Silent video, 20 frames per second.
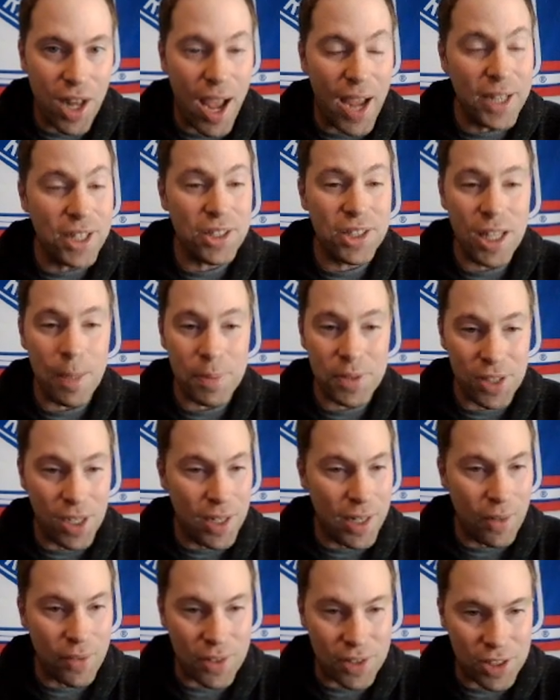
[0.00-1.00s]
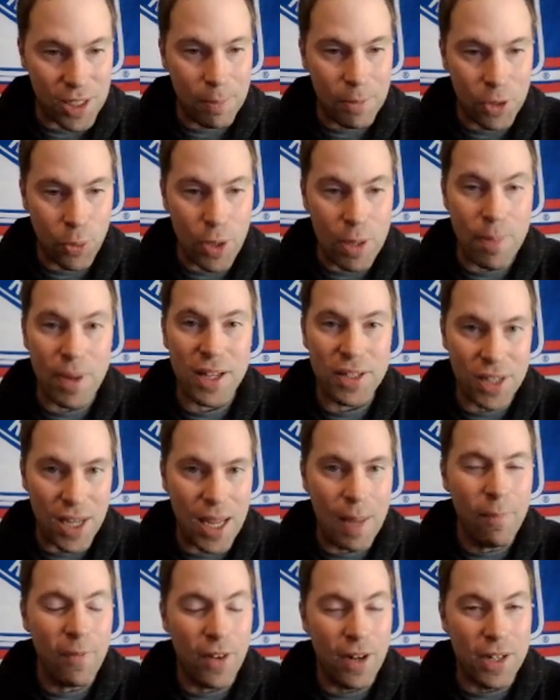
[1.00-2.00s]
I just kept sending out the same tweet because I
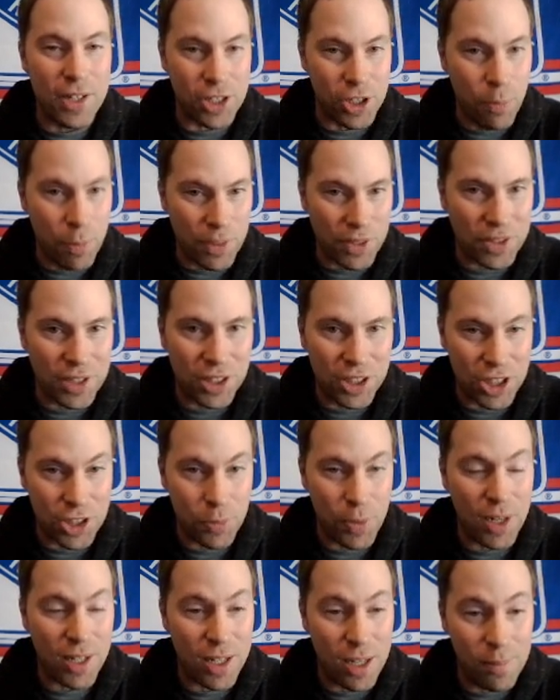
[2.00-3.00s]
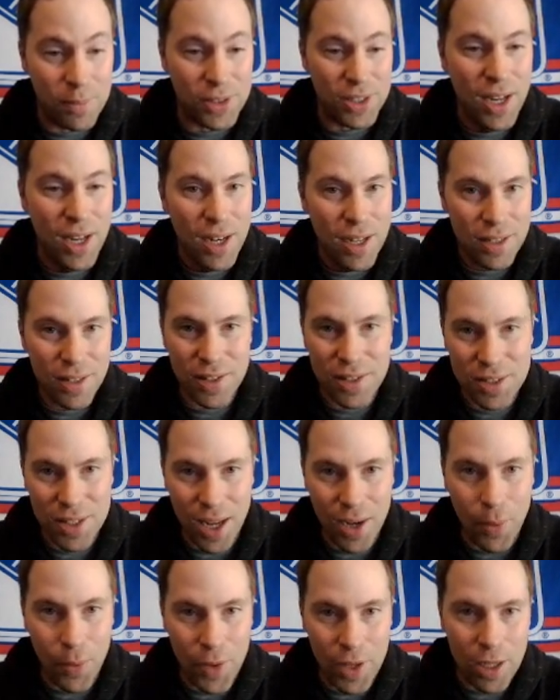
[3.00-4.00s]
am very superstitious when it comes to this
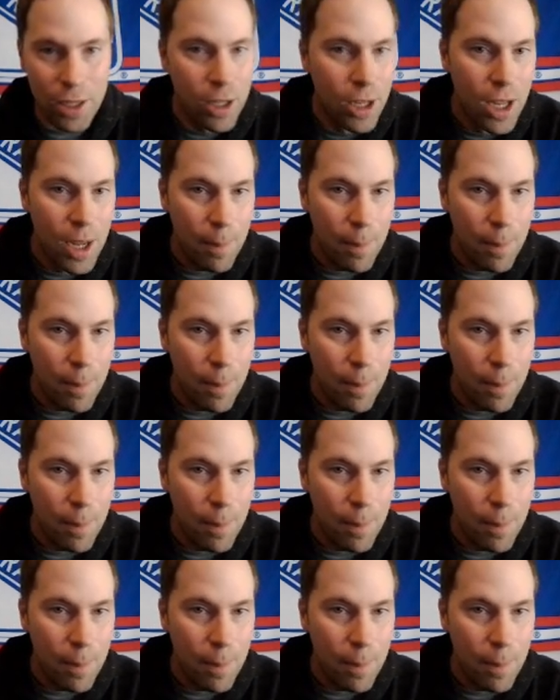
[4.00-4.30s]
kind of thing.